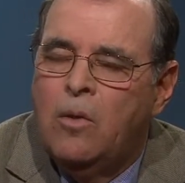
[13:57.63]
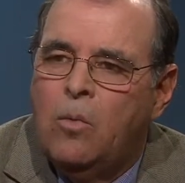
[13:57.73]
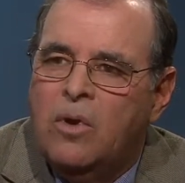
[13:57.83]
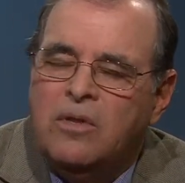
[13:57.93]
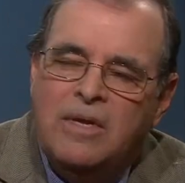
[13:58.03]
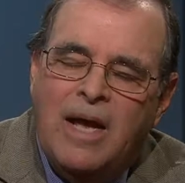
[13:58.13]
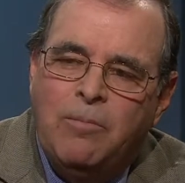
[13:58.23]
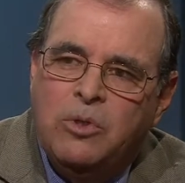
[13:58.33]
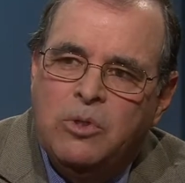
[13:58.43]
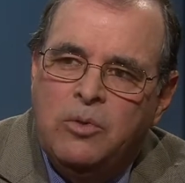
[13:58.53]
What are the
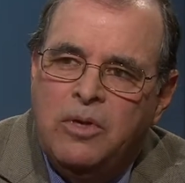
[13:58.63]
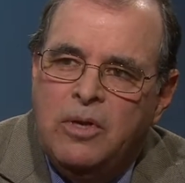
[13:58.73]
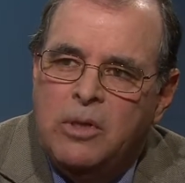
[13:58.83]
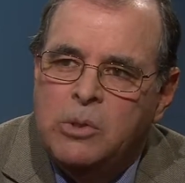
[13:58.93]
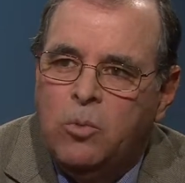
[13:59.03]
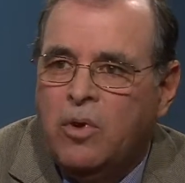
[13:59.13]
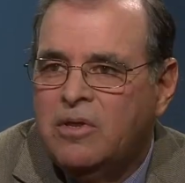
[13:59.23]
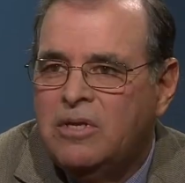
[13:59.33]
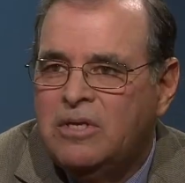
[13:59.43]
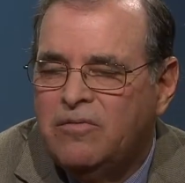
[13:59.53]
opportunities? What are
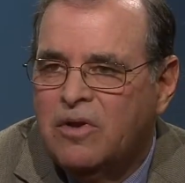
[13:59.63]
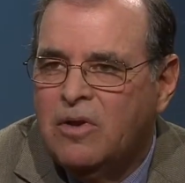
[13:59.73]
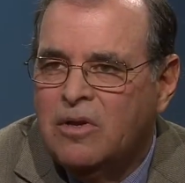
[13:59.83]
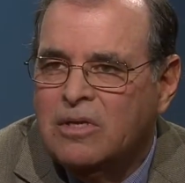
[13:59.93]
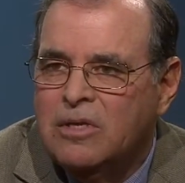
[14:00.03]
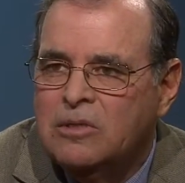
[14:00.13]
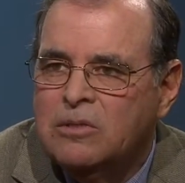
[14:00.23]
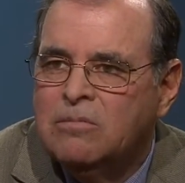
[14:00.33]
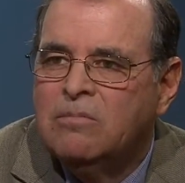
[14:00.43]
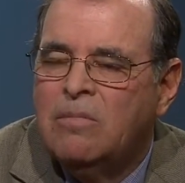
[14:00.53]
the difficulties?